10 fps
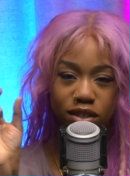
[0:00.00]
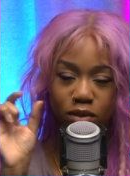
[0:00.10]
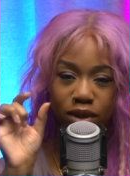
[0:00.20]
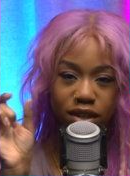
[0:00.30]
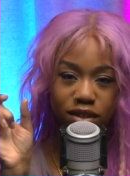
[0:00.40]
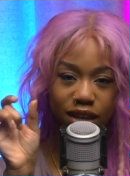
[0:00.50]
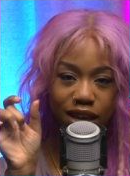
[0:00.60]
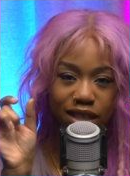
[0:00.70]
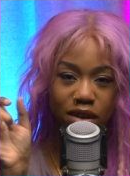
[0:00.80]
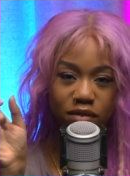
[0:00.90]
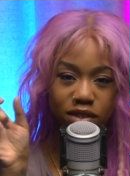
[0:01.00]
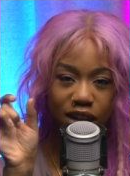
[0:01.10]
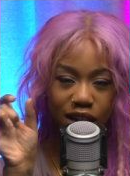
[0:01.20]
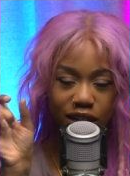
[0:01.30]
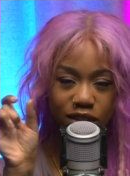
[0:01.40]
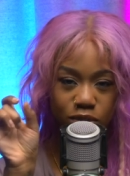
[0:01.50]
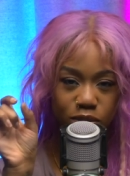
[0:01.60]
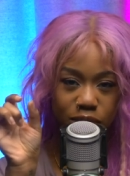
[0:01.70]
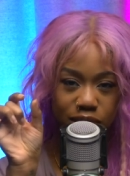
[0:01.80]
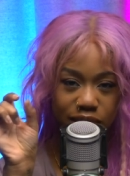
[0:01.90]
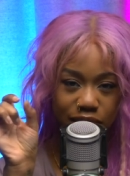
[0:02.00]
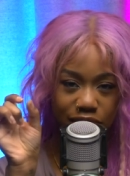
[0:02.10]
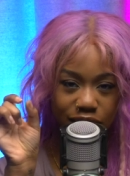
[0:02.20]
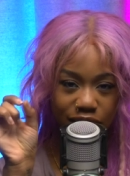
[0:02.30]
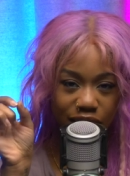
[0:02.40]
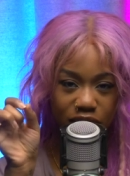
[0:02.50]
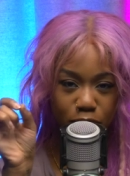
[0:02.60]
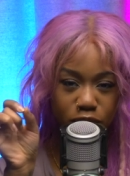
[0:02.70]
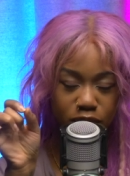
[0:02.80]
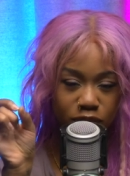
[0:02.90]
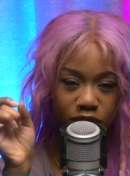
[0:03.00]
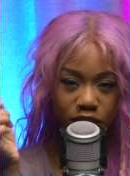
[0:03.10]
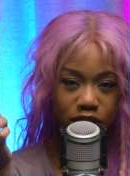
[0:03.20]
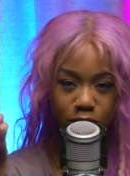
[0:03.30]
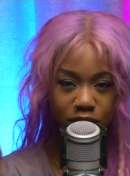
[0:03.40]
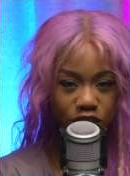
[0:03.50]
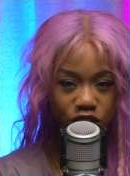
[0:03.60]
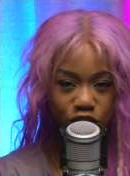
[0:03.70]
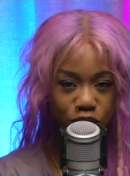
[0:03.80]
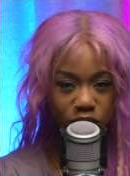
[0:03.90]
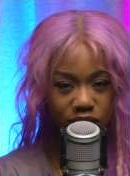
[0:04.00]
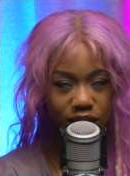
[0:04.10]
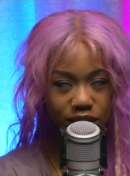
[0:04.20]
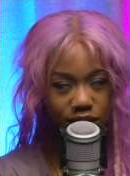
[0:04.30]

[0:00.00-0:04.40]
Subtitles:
and it will indicate that with a tiny little scene at the bottom of the last message that you sent.